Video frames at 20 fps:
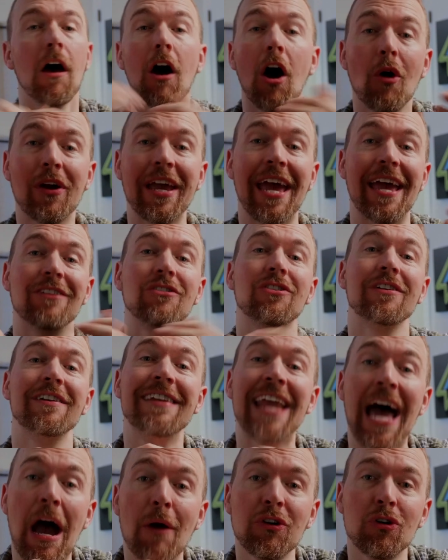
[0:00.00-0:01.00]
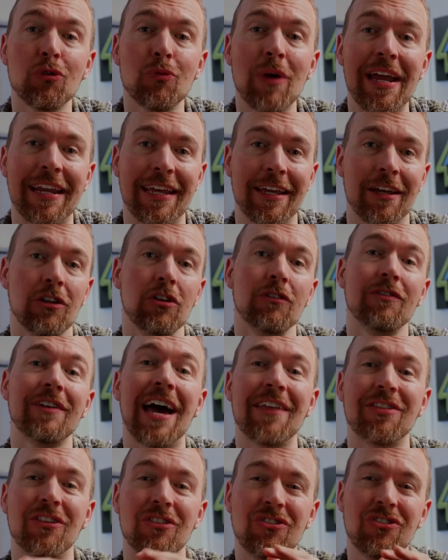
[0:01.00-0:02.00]
Okay, so now you're ready. You've
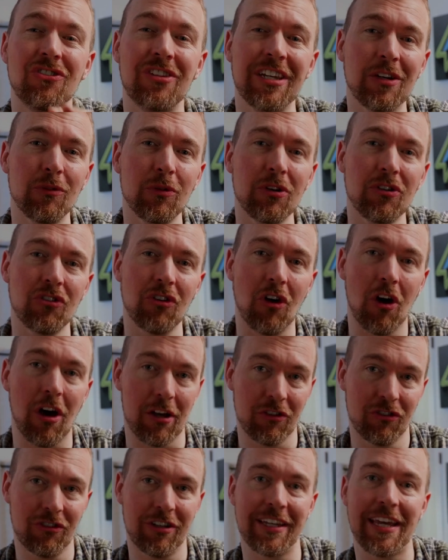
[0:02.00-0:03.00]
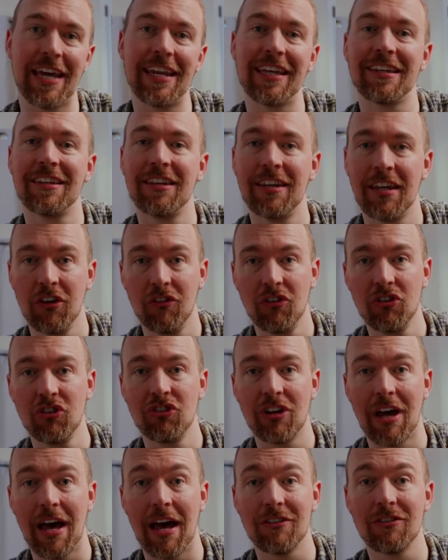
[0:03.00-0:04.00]
got the secret sauce to getting killer
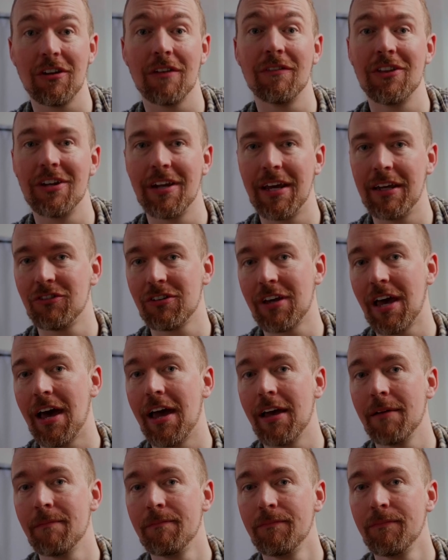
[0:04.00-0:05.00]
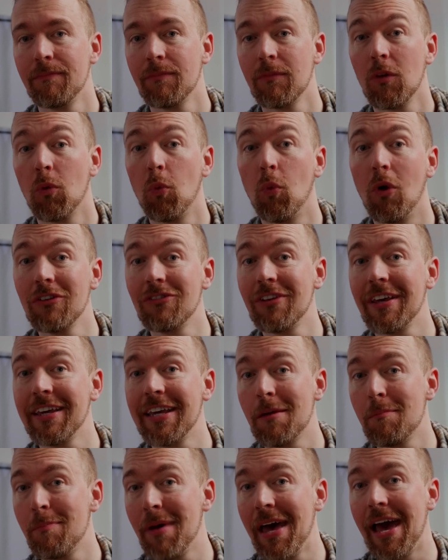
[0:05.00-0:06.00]
shots of the night sky. Once I
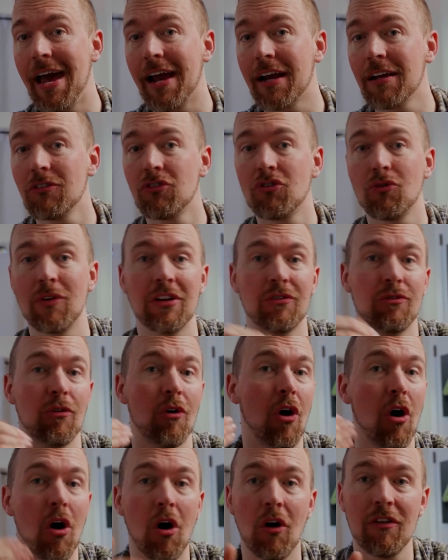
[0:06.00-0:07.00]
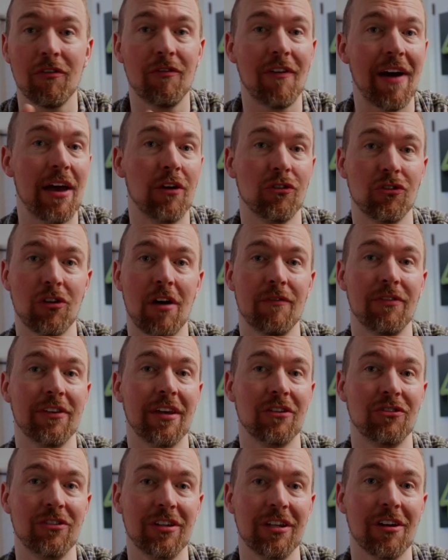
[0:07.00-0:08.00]
get back, transfer all the files off the
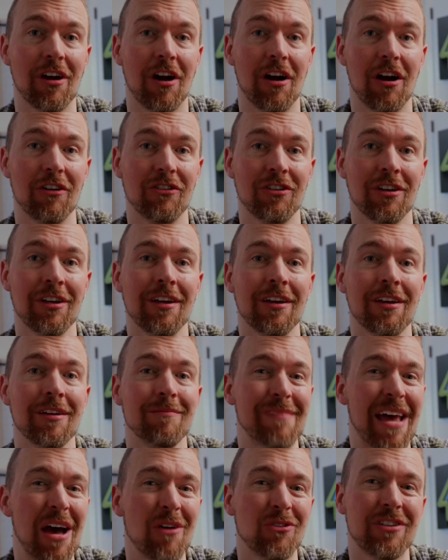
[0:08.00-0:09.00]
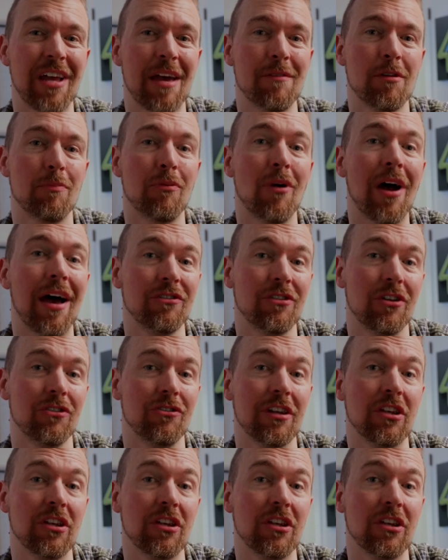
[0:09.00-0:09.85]
SD cards. Now it's time to process